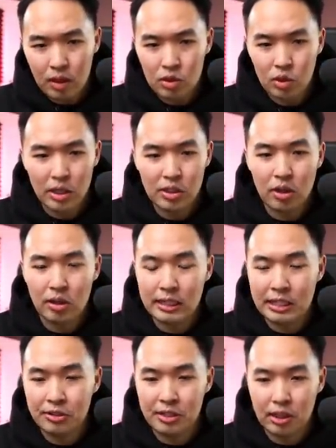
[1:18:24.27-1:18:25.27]
So I started
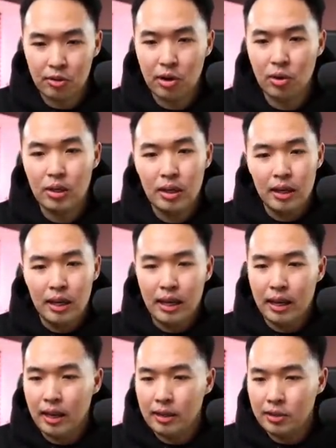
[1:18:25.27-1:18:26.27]
near zero,
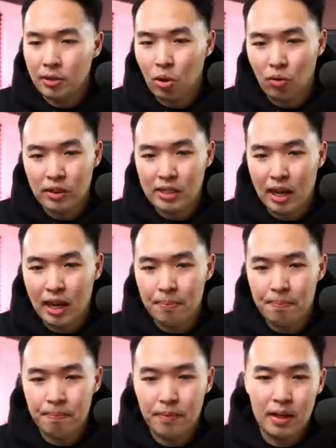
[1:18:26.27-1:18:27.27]
and you know, over
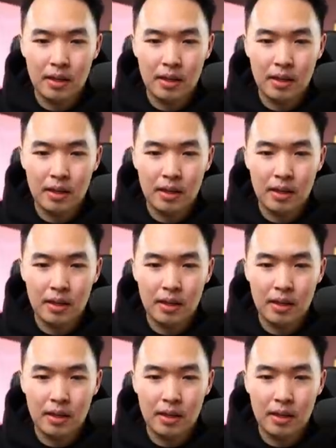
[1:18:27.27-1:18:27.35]
time,